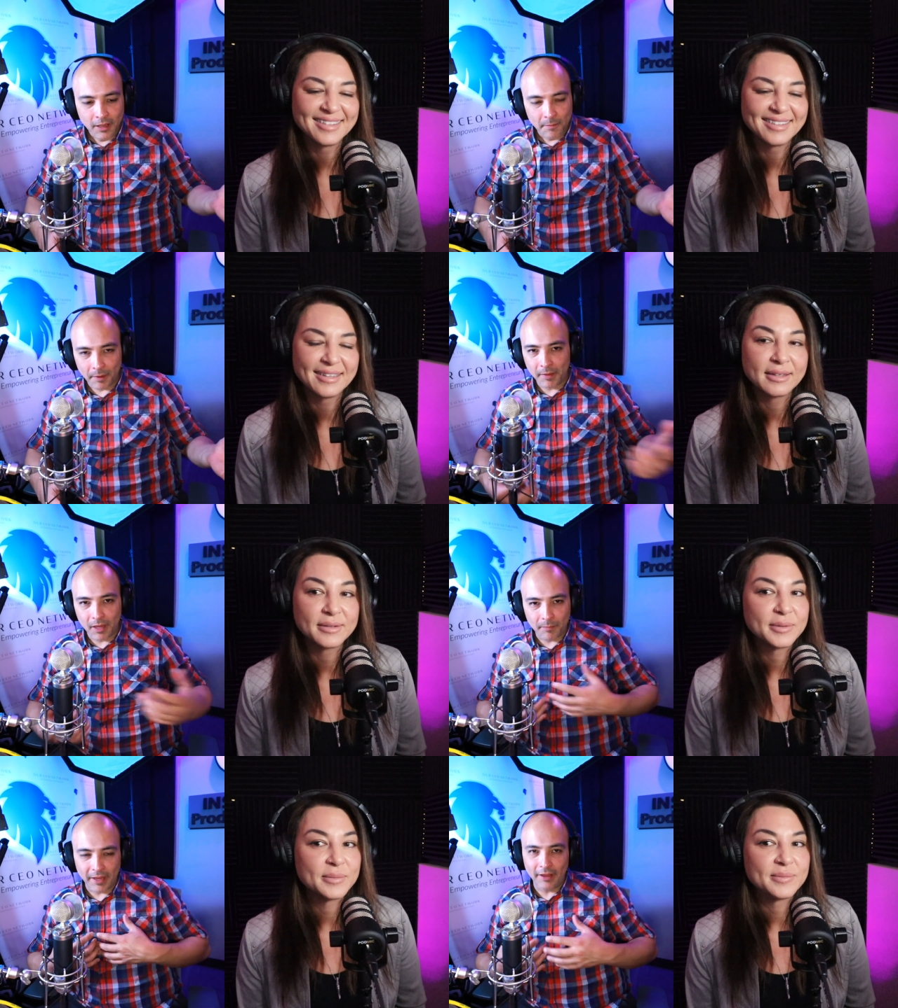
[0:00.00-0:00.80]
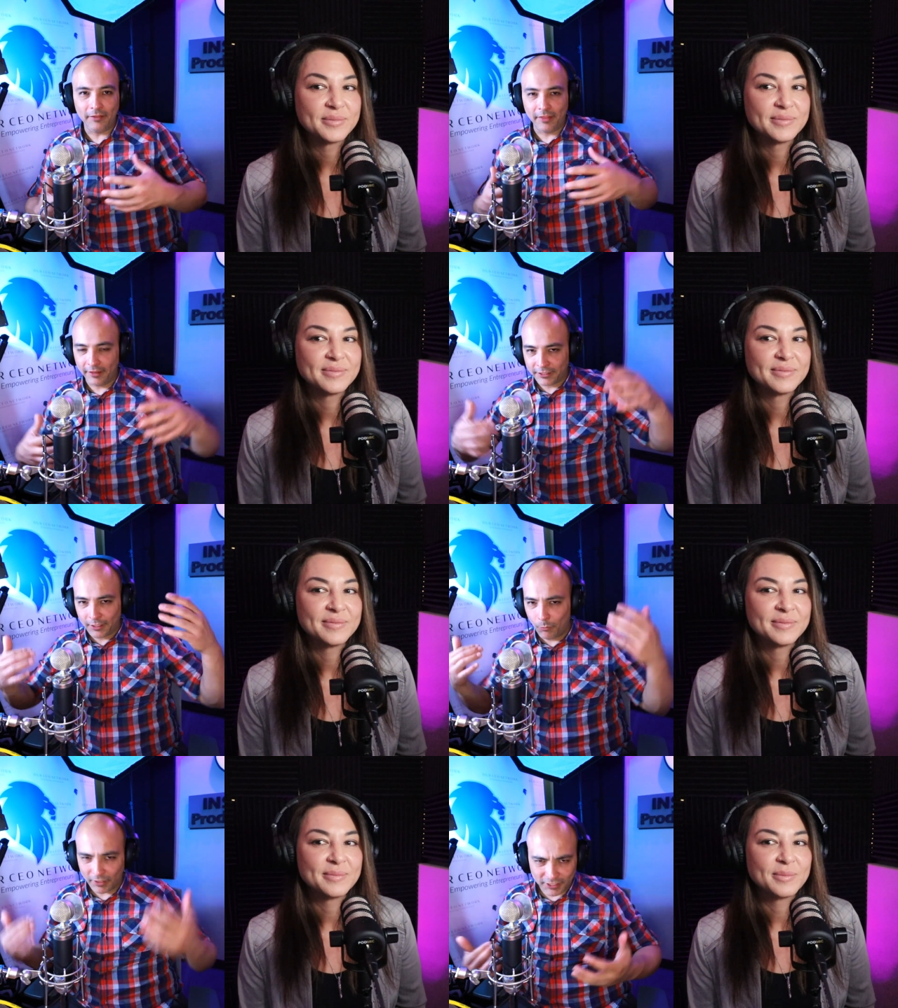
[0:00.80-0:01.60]
Speaker 1: But me being the
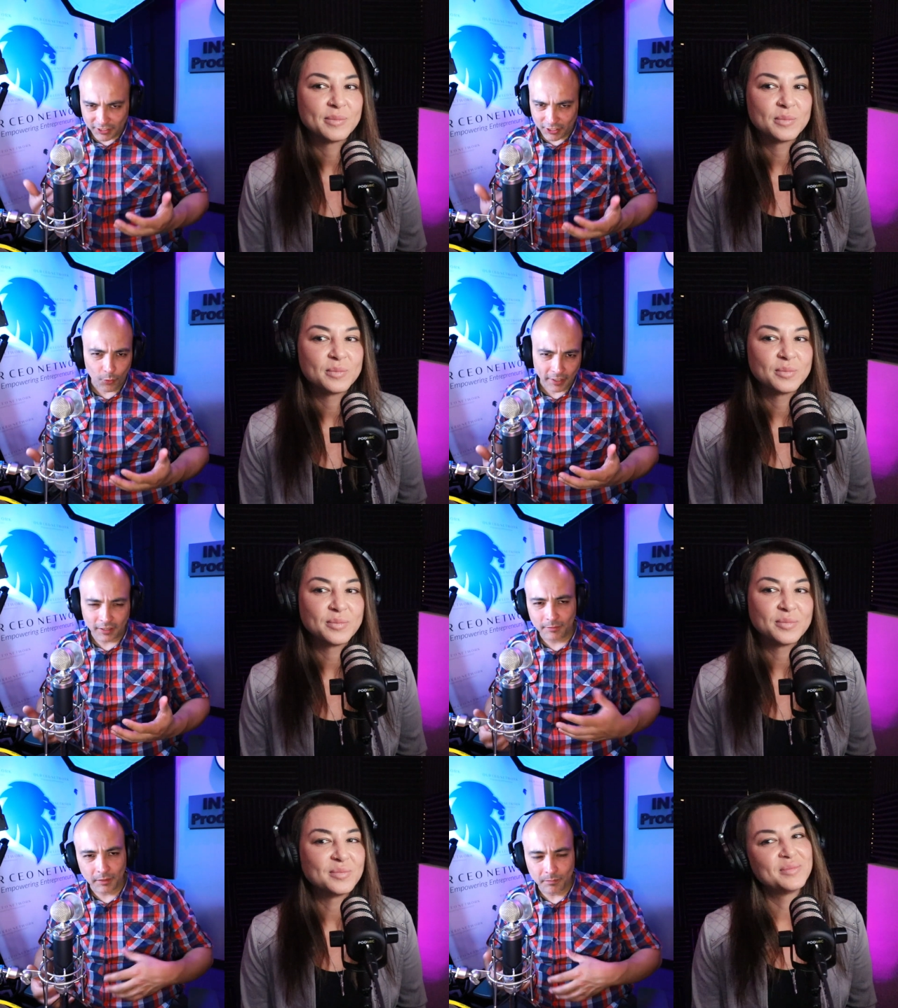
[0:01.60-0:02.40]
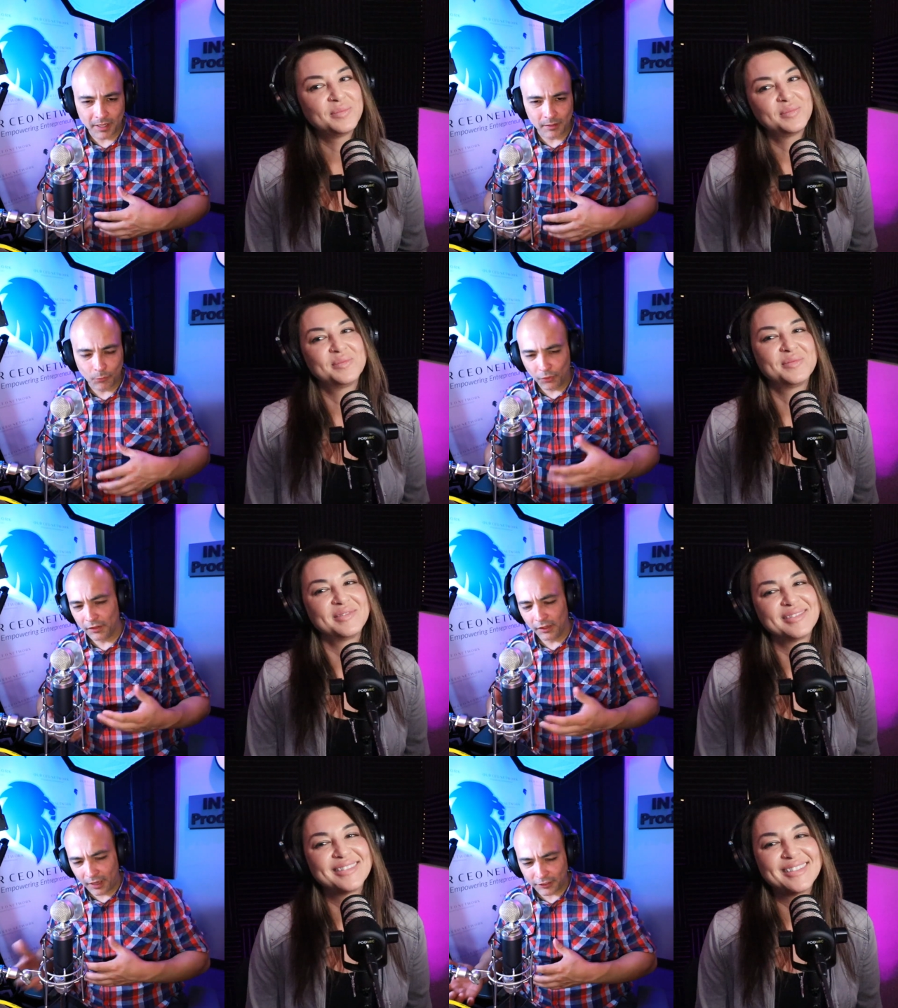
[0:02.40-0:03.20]
somewhat stoic, me being more of the
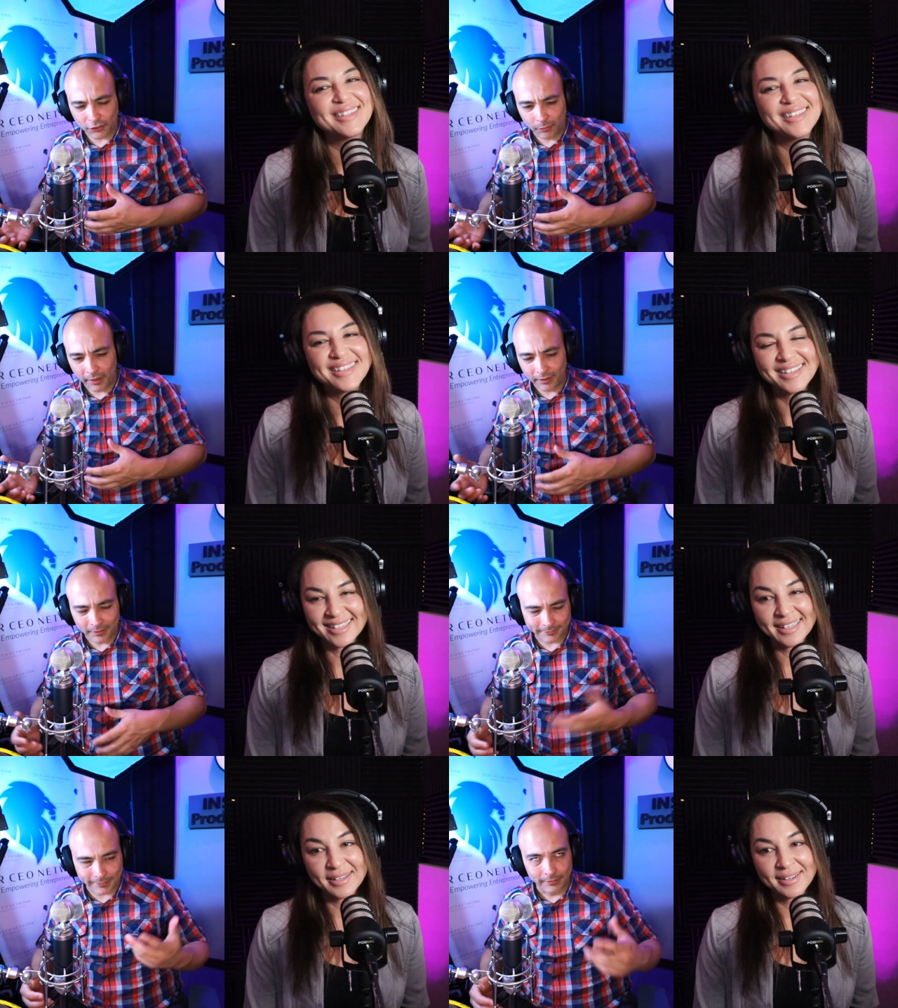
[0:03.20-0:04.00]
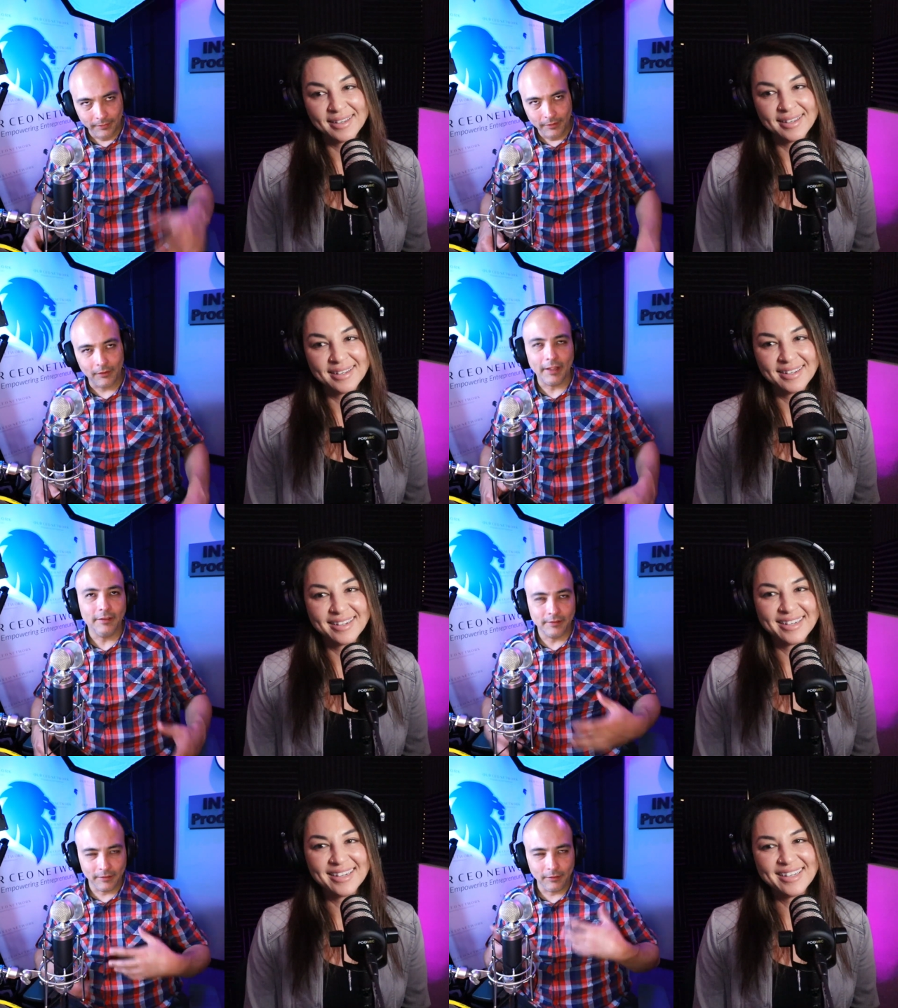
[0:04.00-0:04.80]
logical mind, I'm like, okay, this
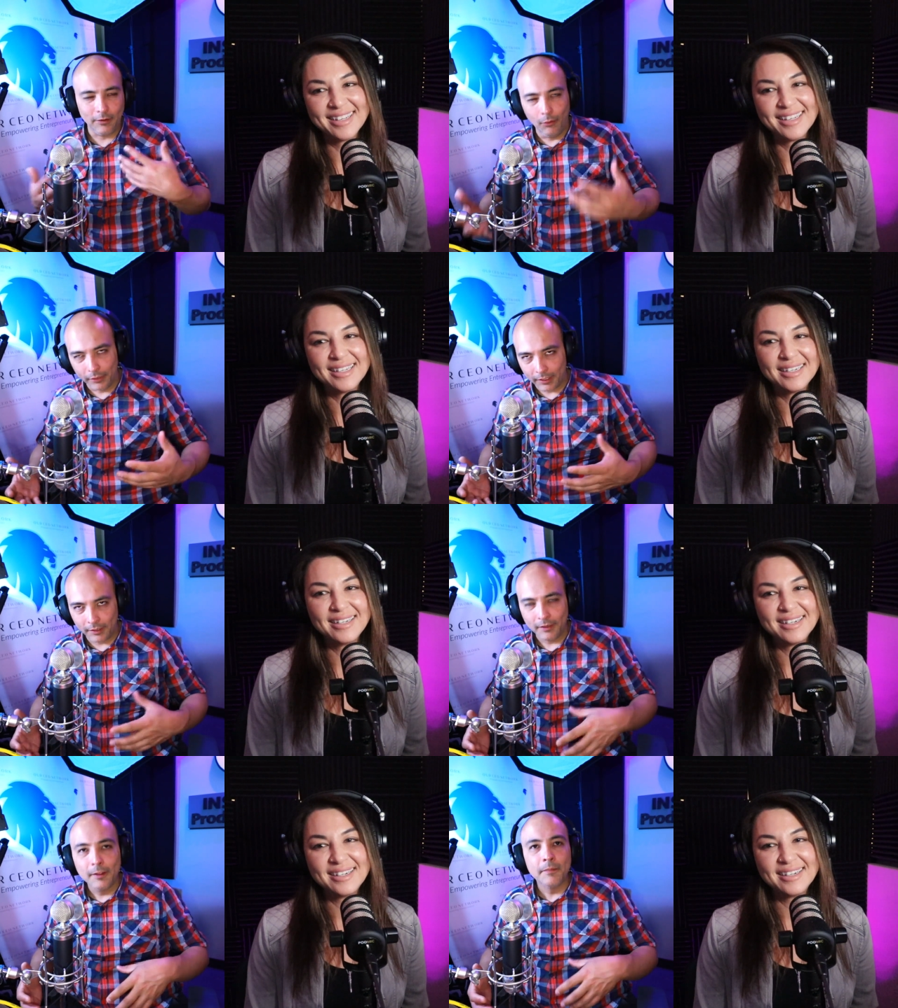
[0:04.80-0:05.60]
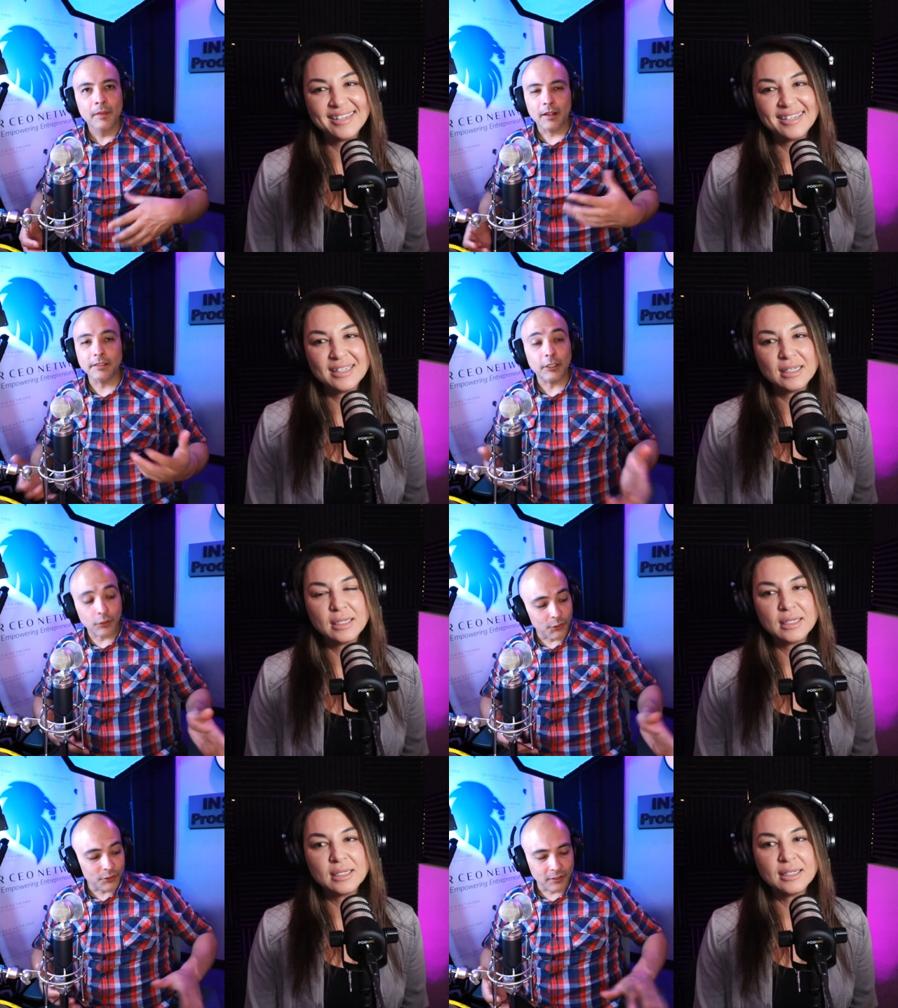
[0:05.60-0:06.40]
is a little hokey, because they do
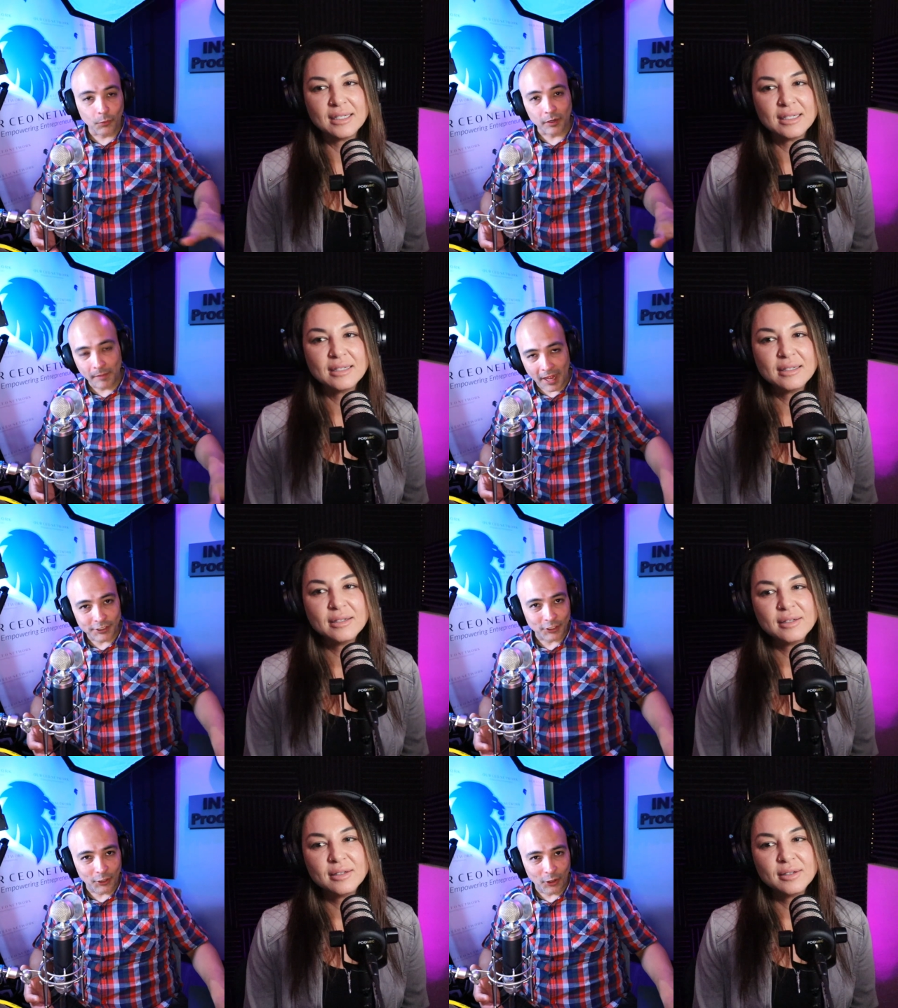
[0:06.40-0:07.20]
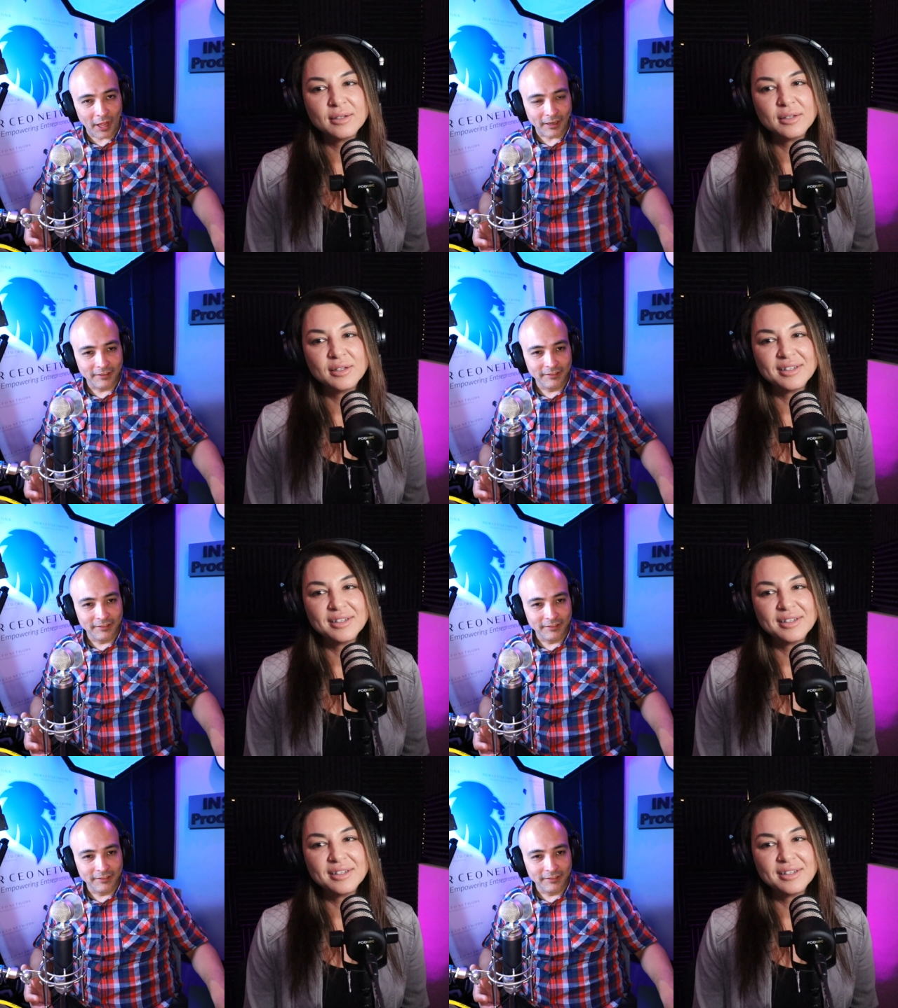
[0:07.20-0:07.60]
use the word magic a lot.